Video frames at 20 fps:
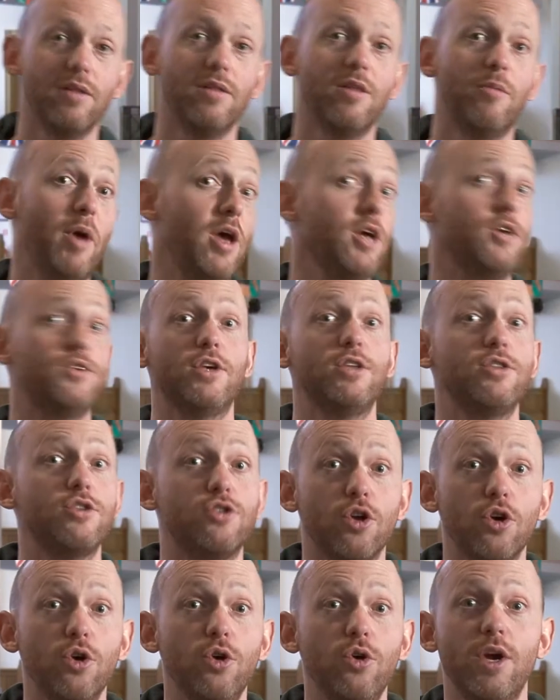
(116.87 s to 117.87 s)
the best thing to
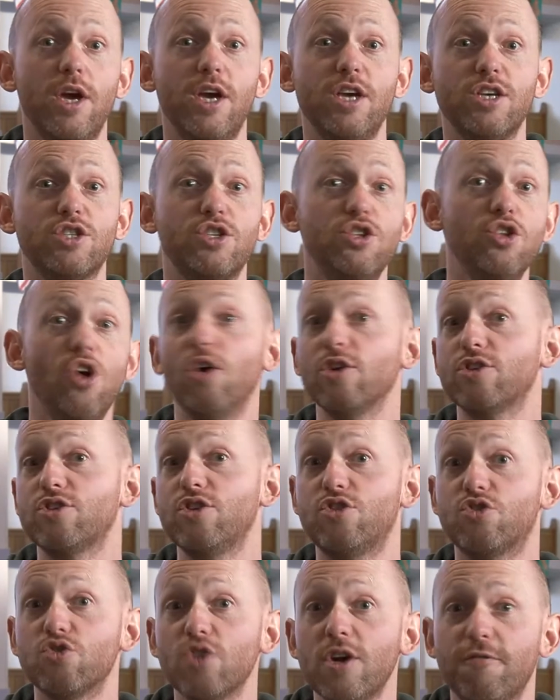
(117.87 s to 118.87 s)
do is not to
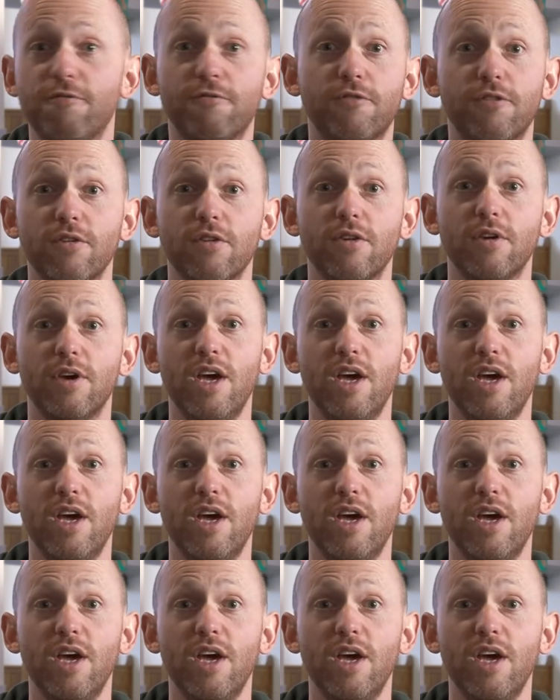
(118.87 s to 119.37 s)
drift